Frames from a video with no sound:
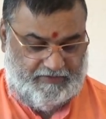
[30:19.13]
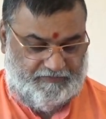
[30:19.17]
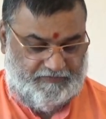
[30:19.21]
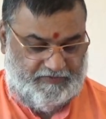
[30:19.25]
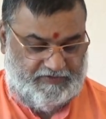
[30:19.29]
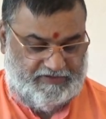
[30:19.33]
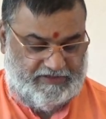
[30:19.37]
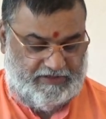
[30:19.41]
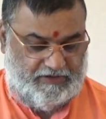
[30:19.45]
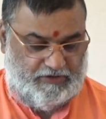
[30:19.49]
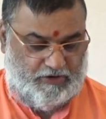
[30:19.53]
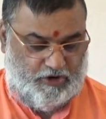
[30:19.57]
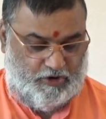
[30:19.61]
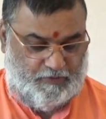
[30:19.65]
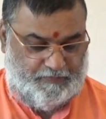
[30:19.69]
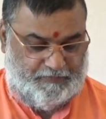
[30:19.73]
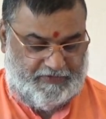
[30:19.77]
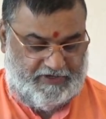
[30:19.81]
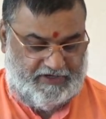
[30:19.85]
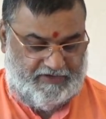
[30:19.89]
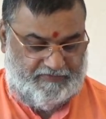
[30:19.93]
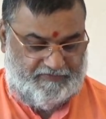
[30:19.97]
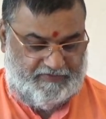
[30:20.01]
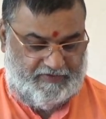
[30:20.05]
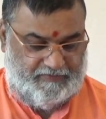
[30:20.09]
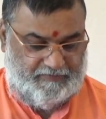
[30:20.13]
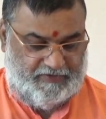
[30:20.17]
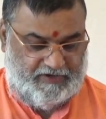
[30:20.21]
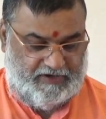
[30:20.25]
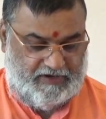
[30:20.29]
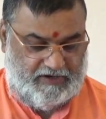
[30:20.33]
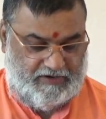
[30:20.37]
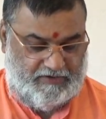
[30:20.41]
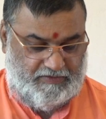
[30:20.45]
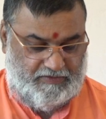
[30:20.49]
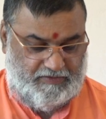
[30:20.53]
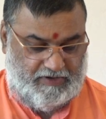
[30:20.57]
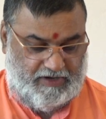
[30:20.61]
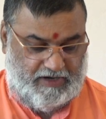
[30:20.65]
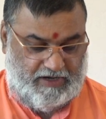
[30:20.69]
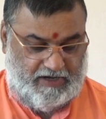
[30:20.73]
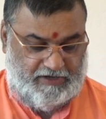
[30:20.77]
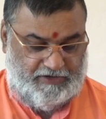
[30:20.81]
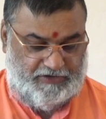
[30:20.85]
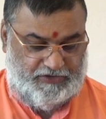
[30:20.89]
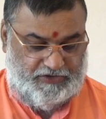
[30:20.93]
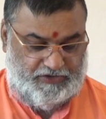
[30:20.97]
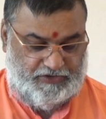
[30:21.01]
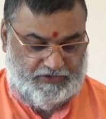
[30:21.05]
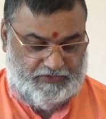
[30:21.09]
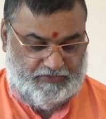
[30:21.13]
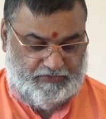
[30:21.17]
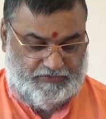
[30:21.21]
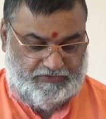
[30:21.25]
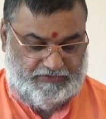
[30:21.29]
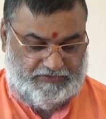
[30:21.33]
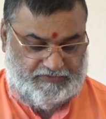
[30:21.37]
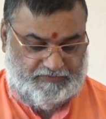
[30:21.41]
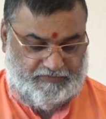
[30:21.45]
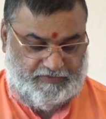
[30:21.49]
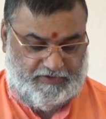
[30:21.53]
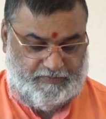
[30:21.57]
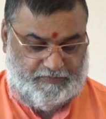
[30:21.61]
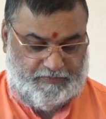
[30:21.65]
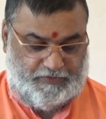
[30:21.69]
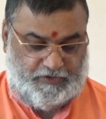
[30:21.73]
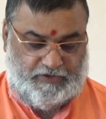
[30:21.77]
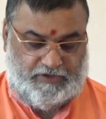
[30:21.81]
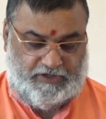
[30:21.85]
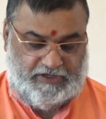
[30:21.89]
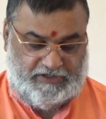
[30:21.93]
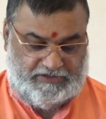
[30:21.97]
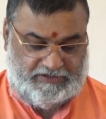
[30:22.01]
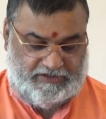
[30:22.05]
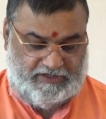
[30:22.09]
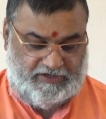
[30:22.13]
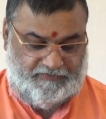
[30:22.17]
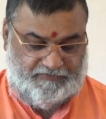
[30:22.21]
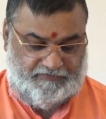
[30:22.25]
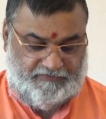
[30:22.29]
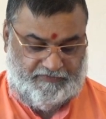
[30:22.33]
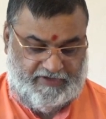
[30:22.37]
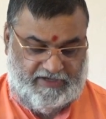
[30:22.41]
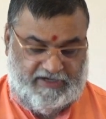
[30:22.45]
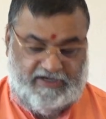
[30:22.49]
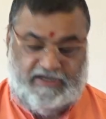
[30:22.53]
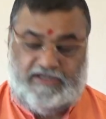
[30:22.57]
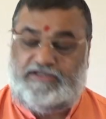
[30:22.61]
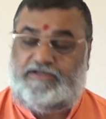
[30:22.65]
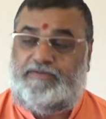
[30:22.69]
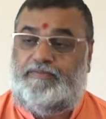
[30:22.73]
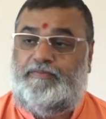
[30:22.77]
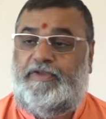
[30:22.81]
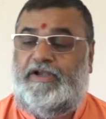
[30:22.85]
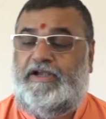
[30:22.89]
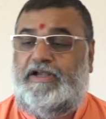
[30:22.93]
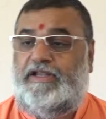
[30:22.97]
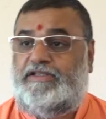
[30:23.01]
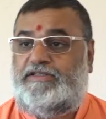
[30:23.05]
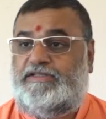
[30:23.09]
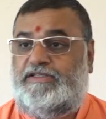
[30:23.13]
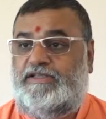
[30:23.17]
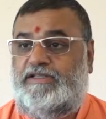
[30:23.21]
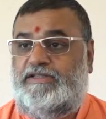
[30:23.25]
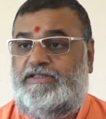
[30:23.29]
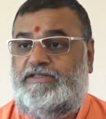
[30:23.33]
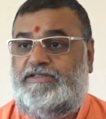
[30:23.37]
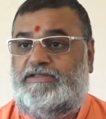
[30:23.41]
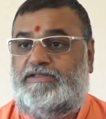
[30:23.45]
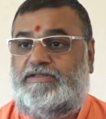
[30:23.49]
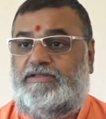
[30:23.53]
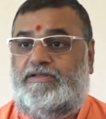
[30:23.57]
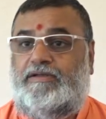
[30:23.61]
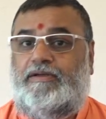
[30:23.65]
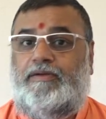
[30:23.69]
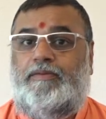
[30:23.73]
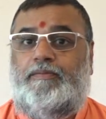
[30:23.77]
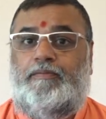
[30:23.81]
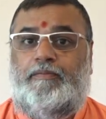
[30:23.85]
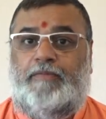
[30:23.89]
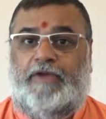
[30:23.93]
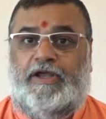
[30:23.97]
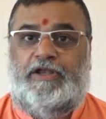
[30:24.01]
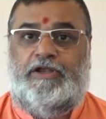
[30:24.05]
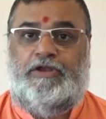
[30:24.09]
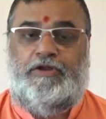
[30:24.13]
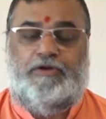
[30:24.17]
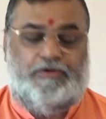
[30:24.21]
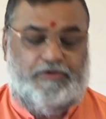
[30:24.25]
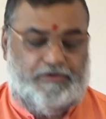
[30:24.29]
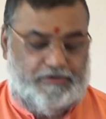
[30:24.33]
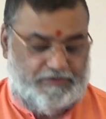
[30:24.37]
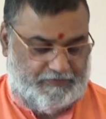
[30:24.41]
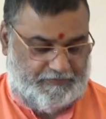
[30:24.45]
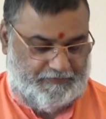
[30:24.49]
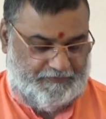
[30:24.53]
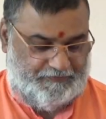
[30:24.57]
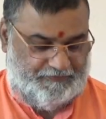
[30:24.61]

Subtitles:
which are obtained from cow, are used for production of various medicines, manure,